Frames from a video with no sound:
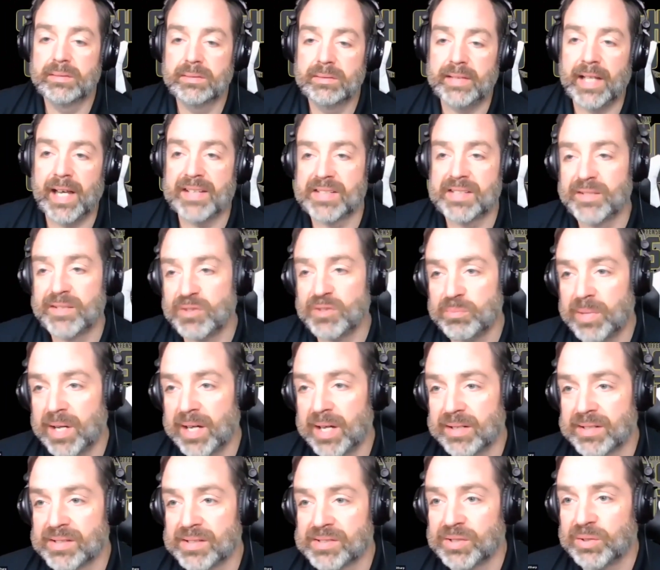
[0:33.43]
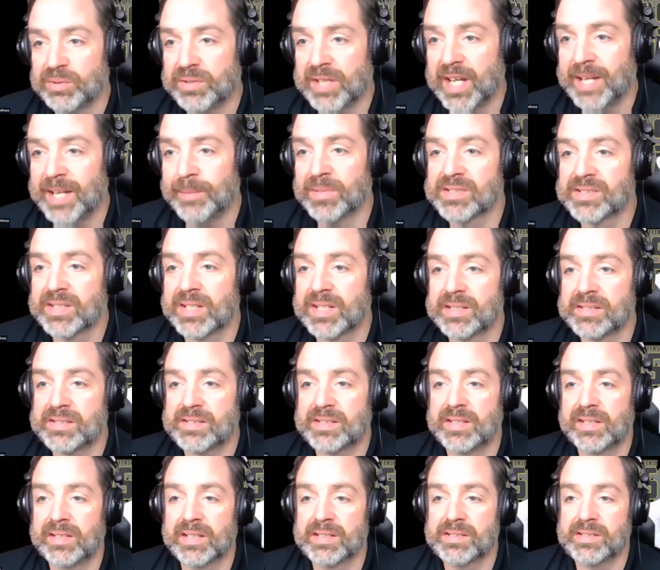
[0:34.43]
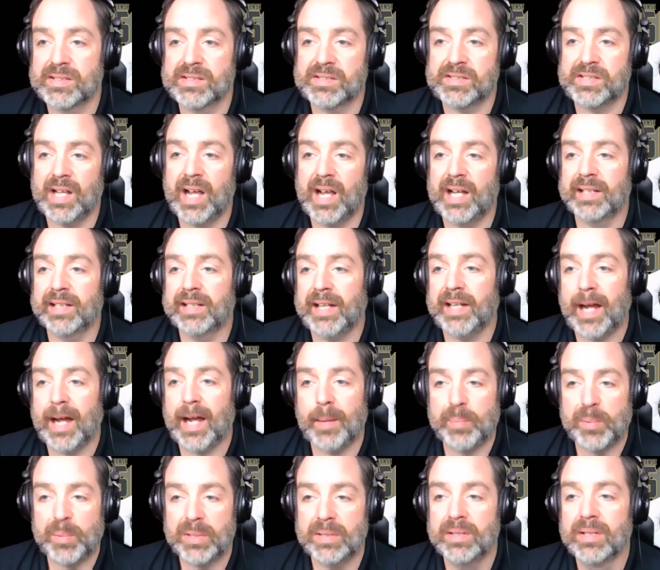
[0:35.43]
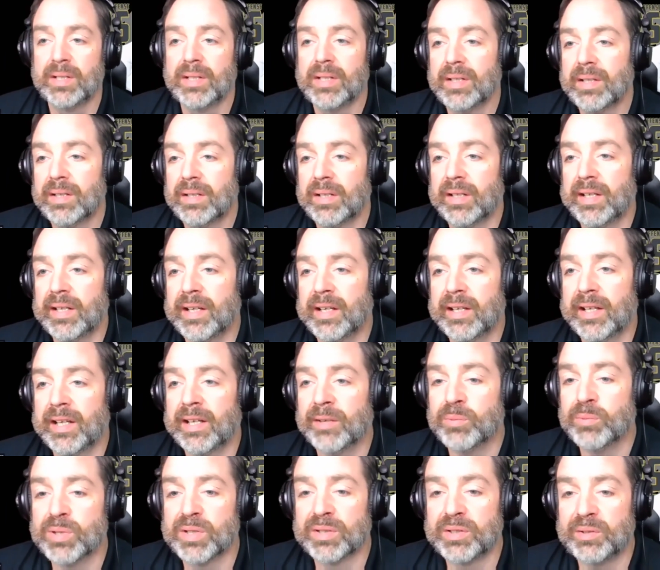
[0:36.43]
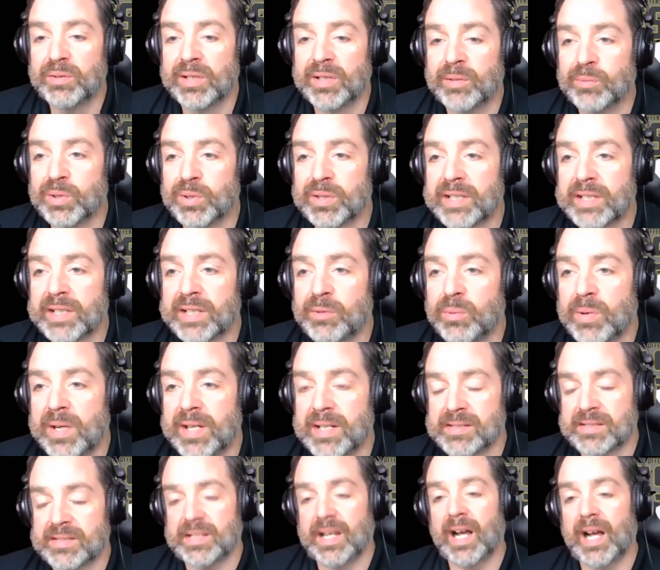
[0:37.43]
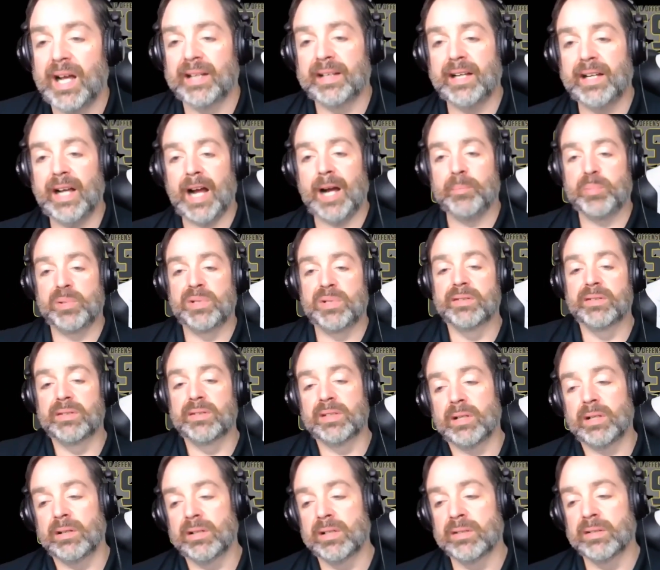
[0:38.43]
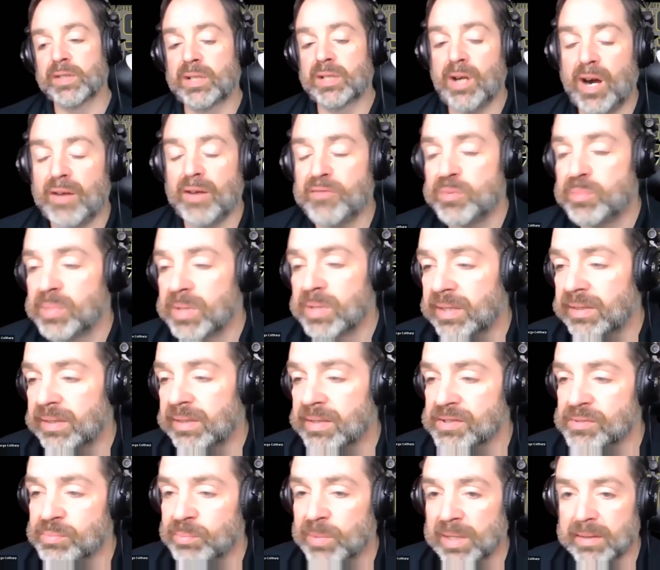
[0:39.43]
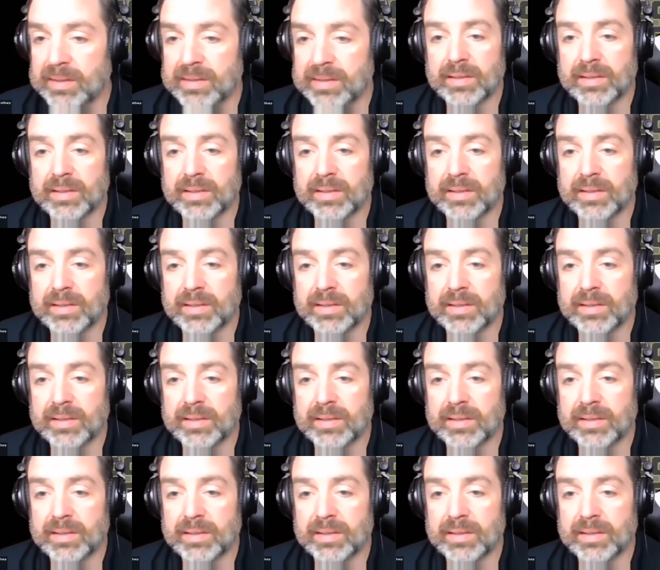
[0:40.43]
That's even better. So Damon's going to send us a signed copy, and, and we'll and we'll give away a signed copy of the of the Coffee Bean this month.